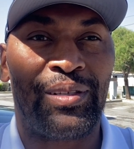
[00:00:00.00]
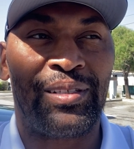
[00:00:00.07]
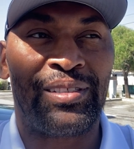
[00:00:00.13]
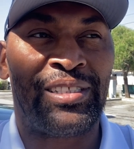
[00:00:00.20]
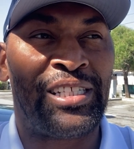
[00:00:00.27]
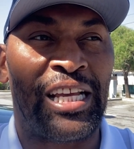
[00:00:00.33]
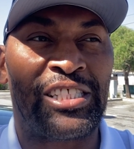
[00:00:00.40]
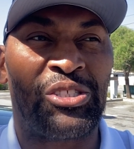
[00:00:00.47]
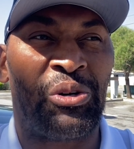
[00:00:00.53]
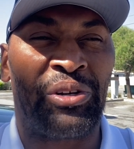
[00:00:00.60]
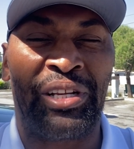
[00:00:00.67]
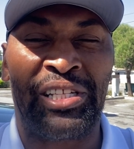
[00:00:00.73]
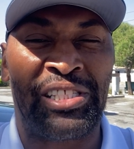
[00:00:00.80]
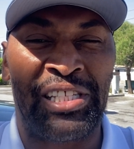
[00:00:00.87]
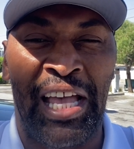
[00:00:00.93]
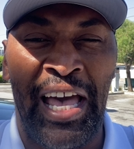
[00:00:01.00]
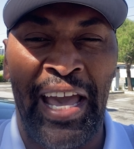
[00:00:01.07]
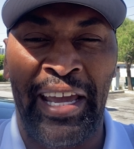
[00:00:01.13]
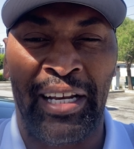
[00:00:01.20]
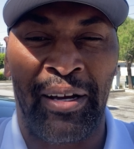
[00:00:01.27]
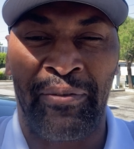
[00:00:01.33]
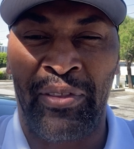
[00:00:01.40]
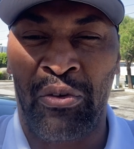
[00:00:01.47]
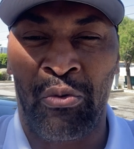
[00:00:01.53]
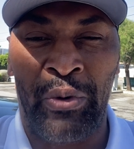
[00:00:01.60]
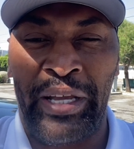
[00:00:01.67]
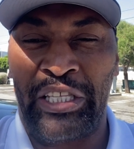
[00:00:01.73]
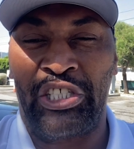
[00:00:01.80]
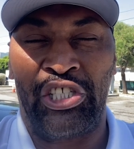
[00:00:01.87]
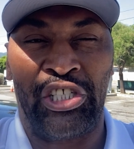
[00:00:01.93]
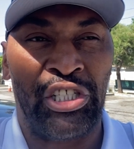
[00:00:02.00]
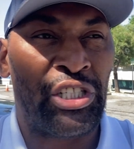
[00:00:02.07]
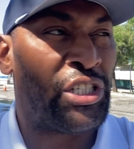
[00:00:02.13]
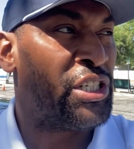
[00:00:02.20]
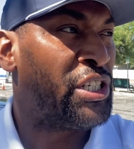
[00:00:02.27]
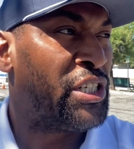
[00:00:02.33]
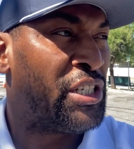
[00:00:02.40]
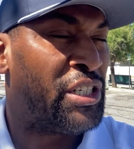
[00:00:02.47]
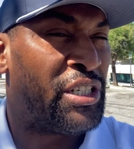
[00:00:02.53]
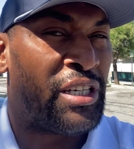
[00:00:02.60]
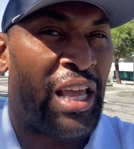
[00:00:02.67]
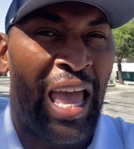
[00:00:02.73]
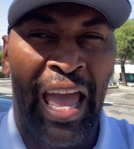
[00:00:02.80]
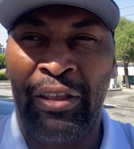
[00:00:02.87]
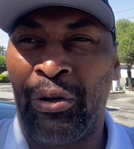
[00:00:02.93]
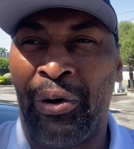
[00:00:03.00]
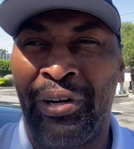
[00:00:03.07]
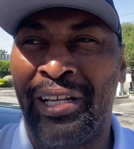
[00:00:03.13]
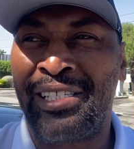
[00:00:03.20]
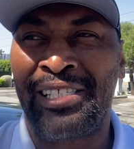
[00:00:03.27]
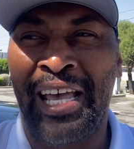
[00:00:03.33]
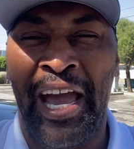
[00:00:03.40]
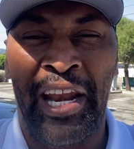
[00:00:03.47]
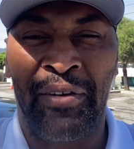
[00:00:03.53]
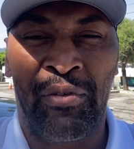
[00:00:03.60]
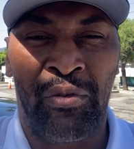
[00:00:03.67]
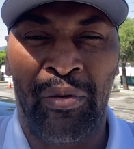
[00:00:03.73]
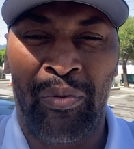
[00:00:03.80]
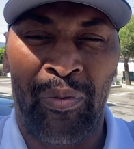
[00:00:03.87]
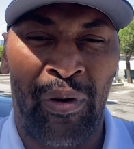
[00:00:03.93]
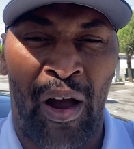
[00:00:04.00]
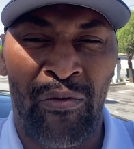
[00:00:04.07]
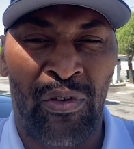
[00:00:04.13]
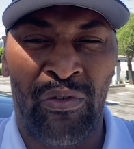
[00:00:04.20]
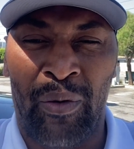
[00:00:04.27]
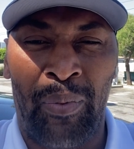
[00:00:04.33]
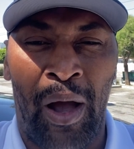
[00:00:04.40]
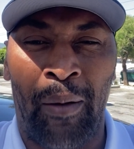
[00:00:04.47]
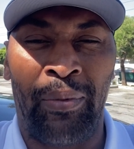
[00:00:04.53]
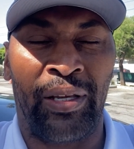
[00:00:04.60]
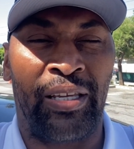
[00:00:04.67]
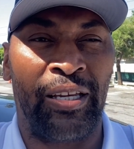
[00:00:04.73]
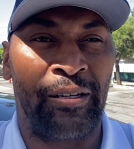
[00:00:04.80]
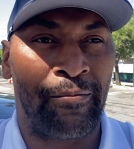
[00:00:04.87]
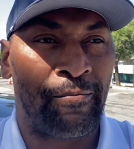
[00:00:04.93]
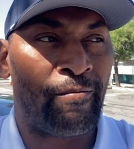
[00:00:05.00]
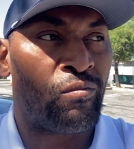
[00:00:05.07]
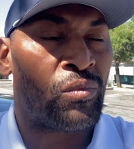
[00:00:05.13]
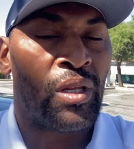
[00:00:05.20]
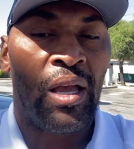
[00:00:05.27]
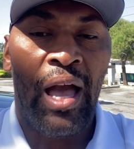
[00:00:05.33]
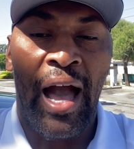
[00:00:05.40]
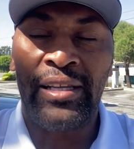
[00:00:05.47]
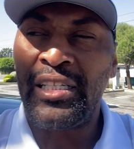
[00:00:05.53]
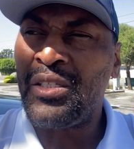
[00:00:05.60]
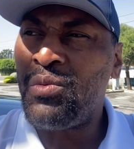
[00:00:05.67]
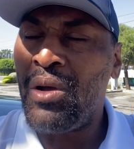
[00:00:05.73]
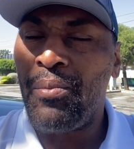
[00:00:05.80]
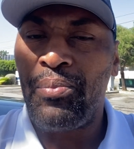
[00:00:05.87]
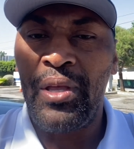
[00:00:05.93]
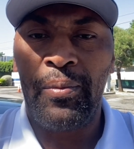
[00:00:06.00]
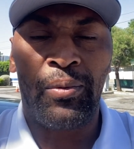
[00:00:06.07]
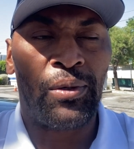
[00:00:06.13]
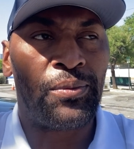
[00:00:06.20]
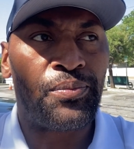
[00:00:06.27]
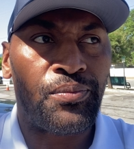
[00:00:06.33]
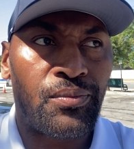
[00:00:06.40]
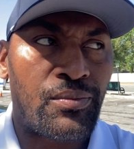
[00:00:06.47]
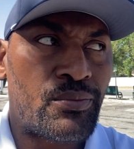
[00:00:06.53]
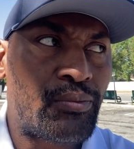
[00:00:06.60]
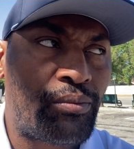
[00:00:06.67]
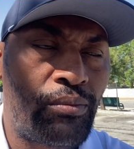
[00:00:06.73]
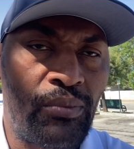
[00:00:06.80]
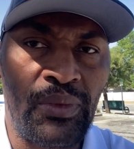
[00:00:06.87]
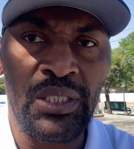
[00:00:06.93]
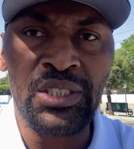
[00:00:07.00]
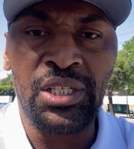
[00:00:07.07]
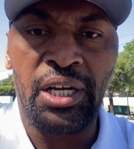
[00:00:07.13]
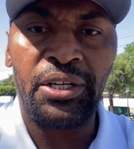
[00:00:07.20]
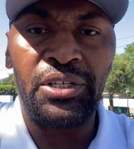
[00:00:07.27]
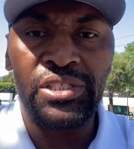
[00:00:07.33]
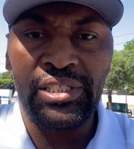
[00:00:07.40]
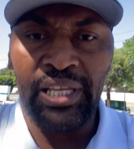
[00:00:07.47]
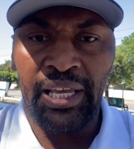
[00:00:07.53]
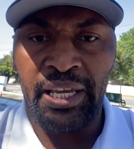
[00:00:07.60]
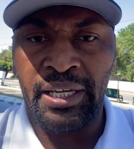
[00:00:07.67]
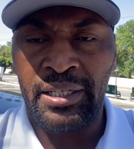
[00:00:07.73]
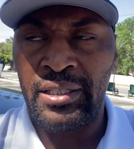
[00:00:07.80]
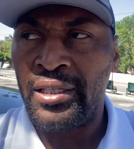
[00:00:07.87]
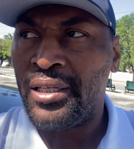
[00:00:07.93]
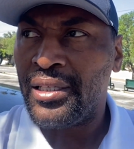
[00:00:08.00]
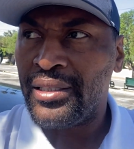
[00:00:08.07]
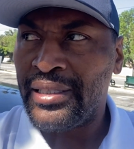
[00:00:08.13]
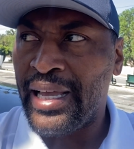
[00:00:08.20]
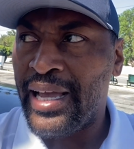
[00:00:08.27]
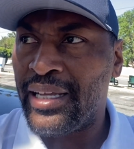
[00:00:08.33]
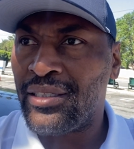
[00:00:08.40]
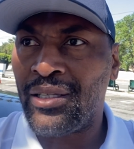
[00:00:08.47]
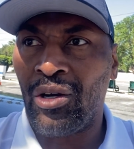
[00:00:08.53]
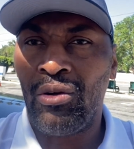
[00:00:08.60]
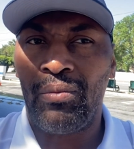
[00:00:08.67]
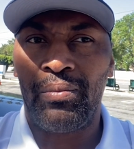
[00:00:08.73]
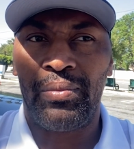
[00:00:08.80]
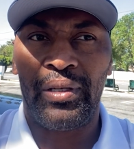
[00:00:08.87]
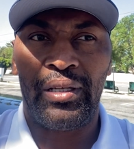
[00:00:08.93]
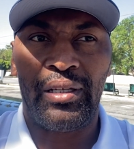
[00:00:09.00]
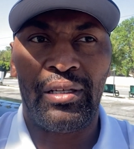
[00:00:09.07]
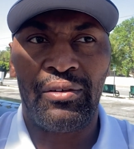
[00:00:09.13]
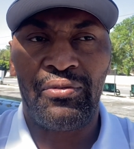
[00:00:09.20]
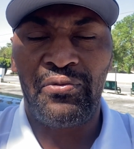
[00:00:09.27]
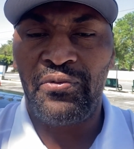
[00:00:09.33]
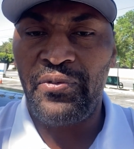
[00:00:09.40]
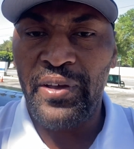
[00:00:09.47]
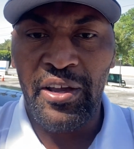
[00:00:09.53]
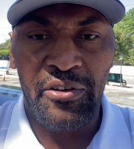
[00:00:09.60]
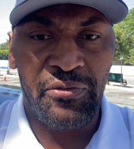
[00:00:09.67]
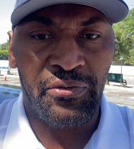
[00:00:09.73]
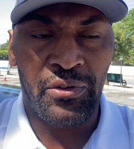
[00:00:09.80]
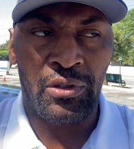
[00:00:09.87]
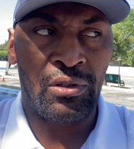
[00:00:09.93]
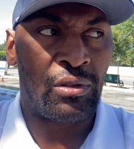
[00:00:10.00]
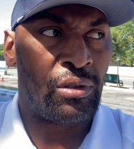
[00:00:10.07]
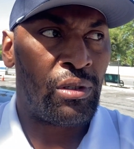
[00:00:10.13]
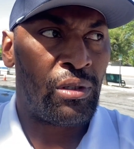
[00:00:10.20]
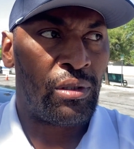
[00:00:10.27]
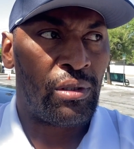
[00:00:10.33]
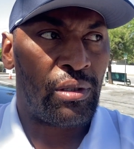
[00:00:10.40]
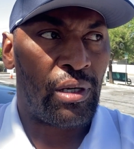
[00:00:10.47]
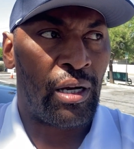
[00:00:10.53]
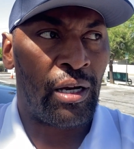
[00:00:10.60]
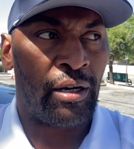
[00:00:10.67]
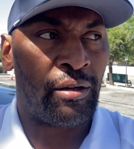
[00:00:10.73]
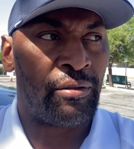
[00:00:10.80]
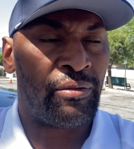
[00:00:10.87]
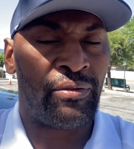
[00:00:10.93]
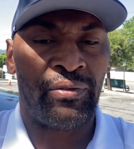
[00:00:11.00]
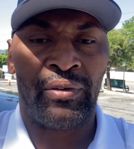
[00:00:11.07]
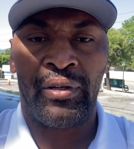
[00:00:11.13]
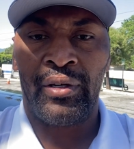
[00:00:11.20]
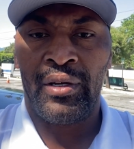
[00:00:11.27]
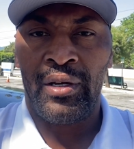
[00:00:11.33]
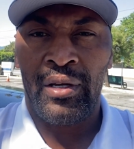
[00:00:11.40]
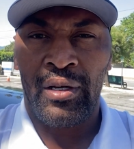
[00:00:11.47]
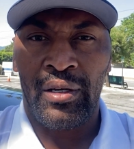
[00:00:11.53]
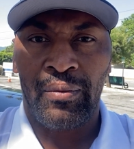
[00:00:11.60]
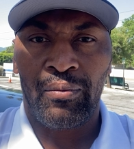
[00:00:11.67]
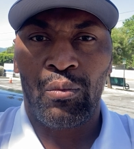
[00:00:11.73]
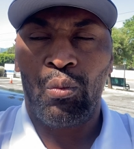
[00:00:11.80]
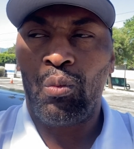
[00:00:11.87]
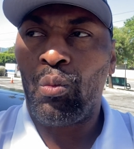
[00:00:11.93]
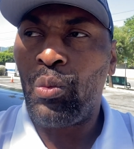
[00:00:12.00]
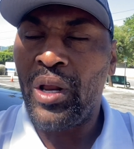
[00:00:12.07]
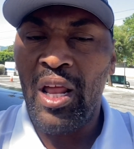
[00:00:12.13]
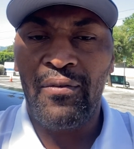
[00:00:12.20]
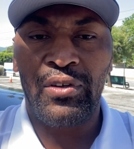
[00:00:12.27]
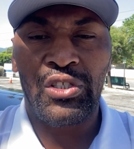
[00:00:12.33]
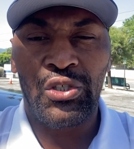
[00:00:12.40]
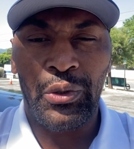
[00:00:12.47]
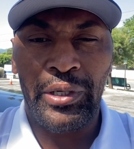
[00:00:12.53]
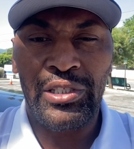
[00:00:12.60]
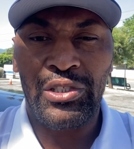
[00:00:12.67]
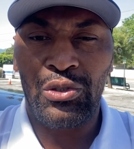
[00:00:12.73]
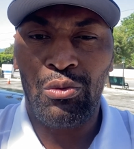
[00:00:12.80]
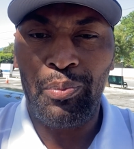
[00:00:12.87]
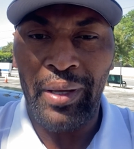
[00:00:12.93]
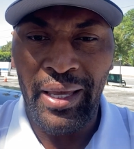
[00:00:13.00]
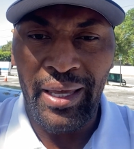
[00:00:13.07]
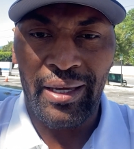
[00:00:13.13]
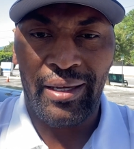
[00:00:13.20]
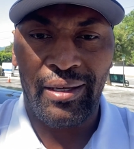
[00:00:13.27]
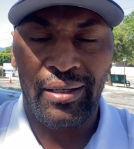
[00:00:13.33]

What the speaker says: just on the side of the rich and on the side of a Republican? I just want people to understand that don't be fearful of whatever choice you pick.